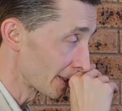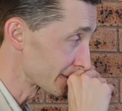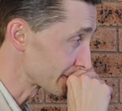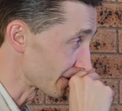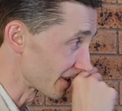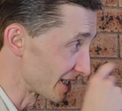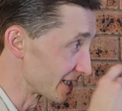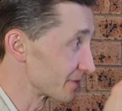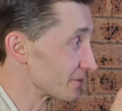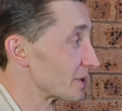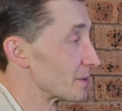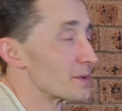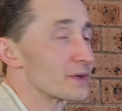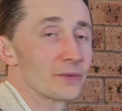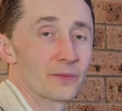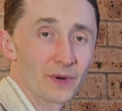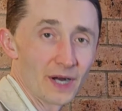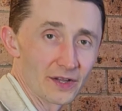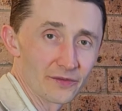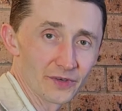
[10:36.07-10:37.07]
So this will
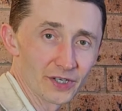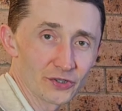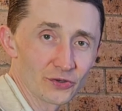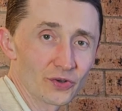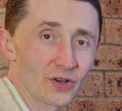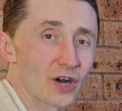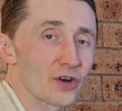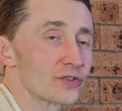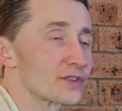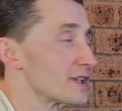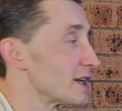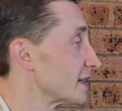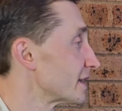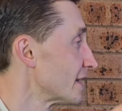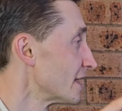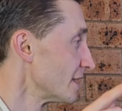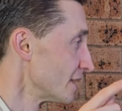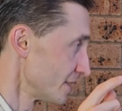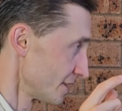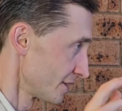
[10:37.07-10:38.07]
be one way to count.
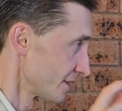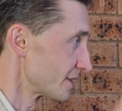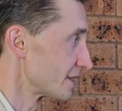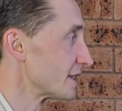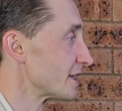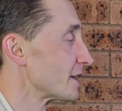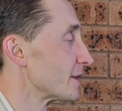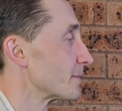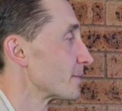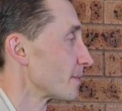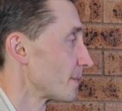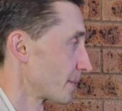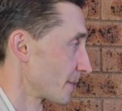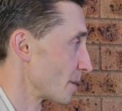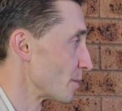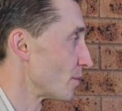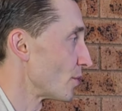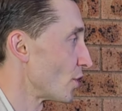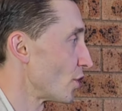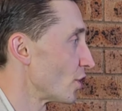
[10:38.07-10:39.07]
Then the
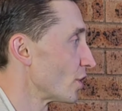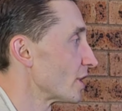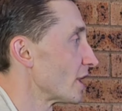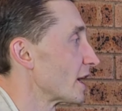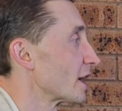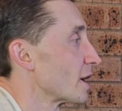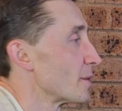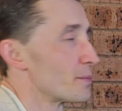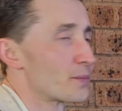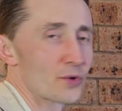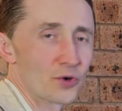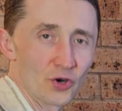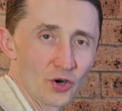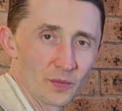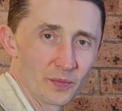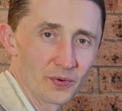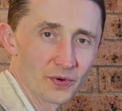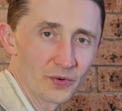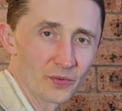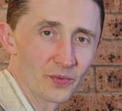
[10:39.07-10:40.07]
more like a
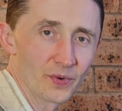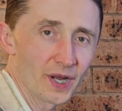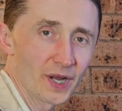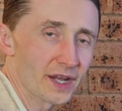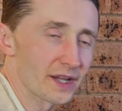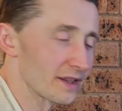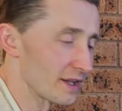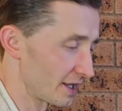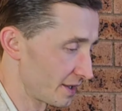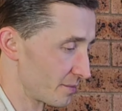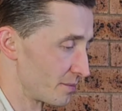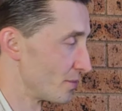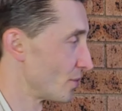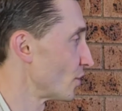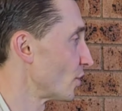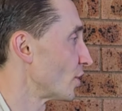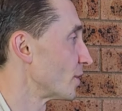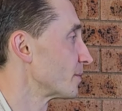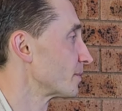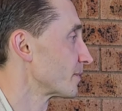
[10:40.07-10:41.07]
proper way, like
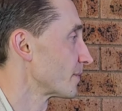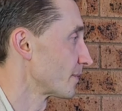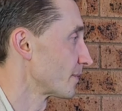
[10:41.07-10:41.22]
more